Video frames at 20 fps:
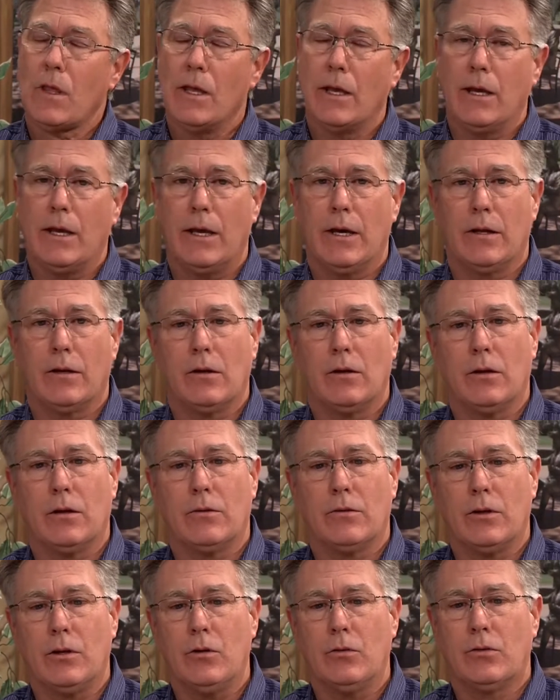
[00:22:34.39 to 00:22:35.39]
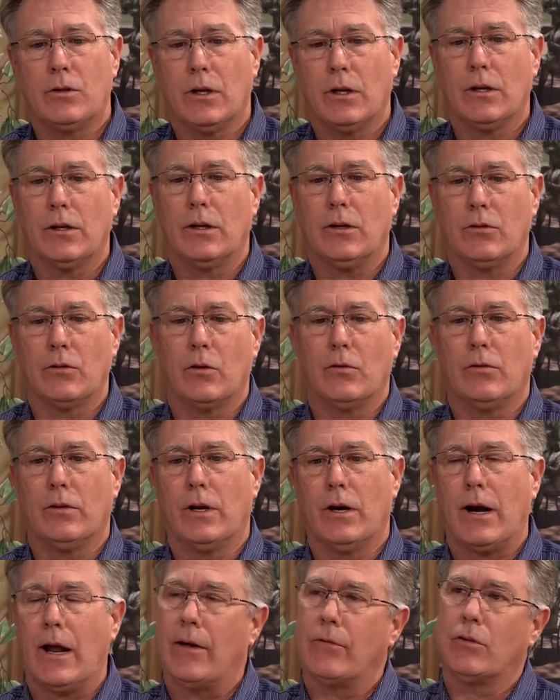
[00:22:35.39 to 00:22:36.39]
And uh, the utilities over
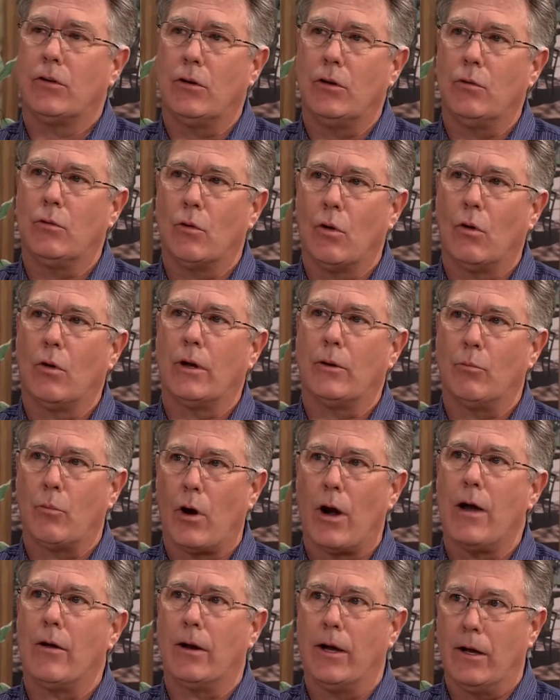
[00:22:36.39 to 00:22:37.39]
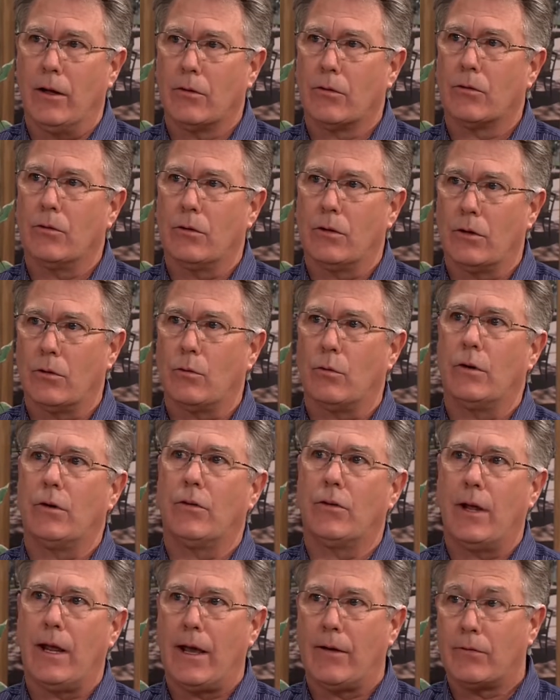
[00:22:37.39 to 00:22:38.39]
there have to do rolling brownouts. So in other
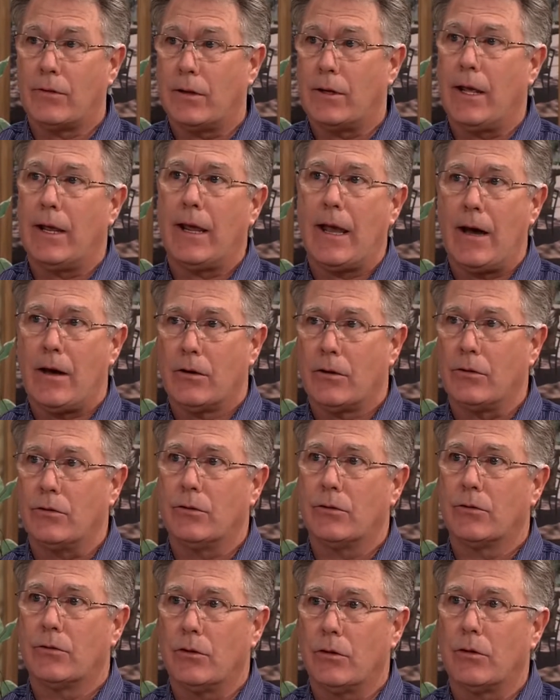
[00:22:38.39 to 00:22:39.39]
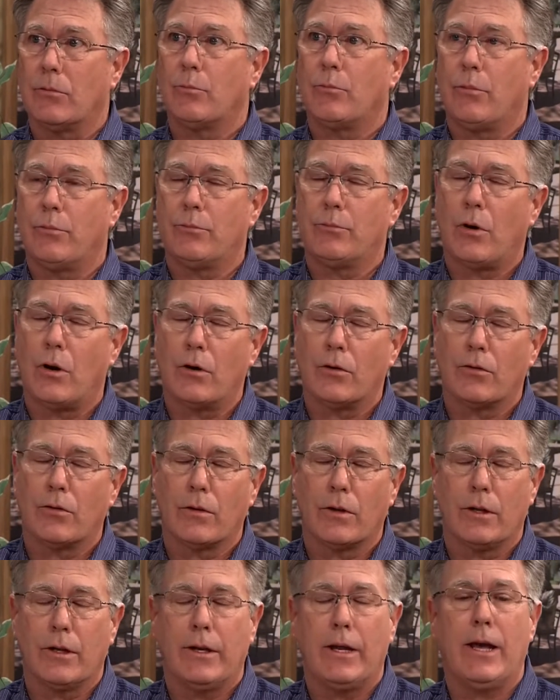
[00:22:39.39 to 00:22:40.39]
words, they have to take outages during parts
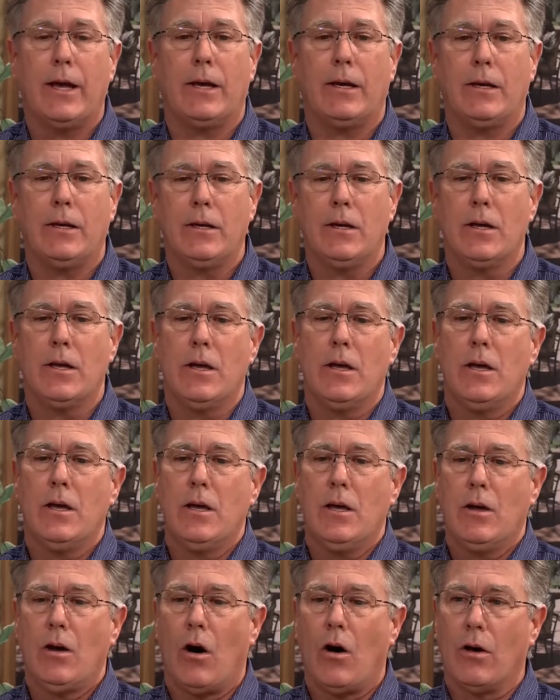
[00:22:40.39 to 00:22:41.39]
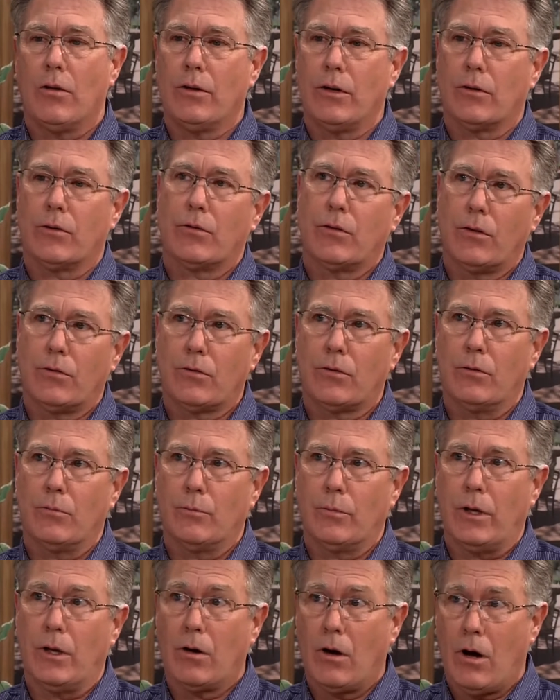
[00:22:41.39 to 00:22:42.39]
of the day on their
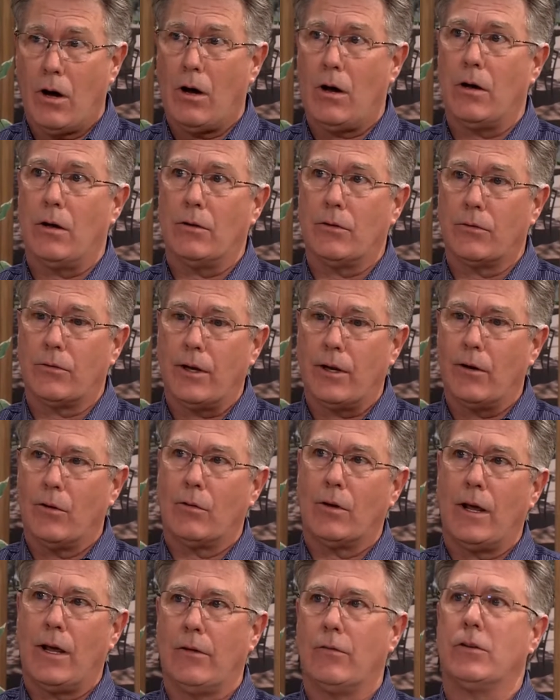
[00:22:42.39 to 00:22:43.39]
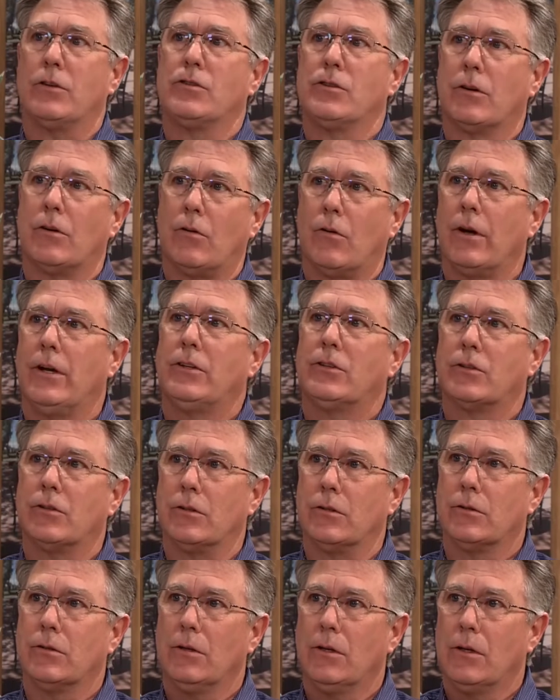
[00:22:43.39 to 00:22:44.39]
system because they don't have the
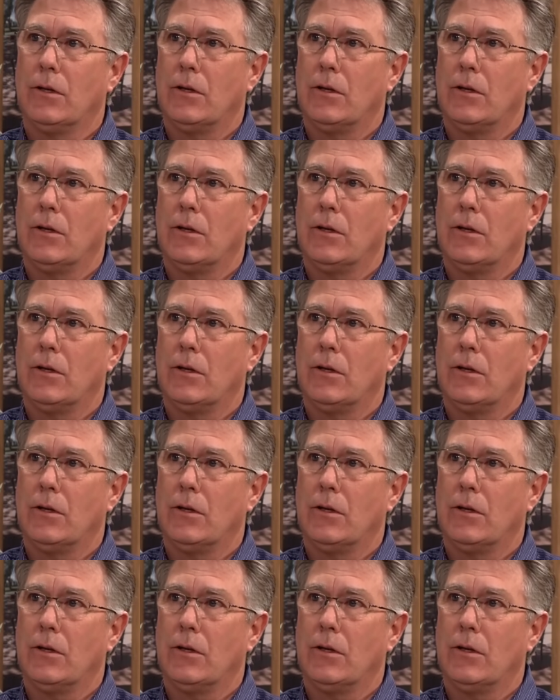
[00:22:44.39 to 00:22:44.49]
generation